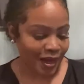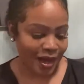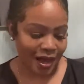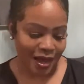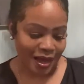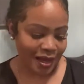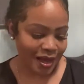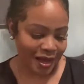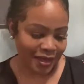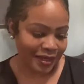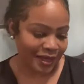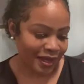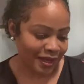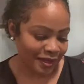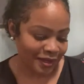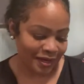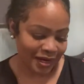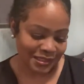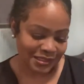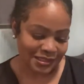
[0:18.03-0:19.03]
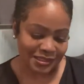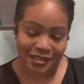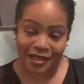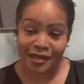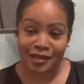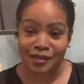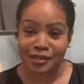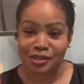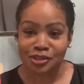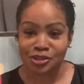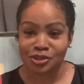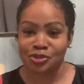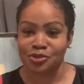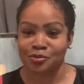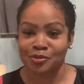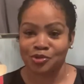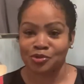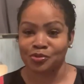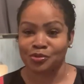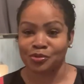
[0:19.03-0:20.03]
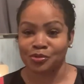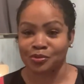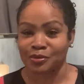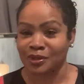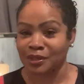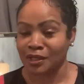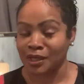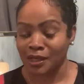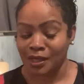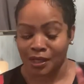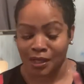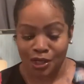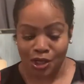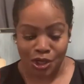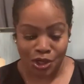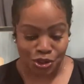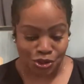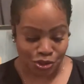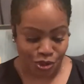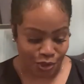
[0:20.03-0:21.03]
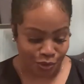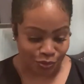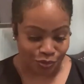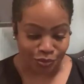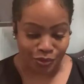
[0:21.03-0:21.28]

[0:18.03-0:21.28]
I can't. I just can't. It's just too much going on. So, you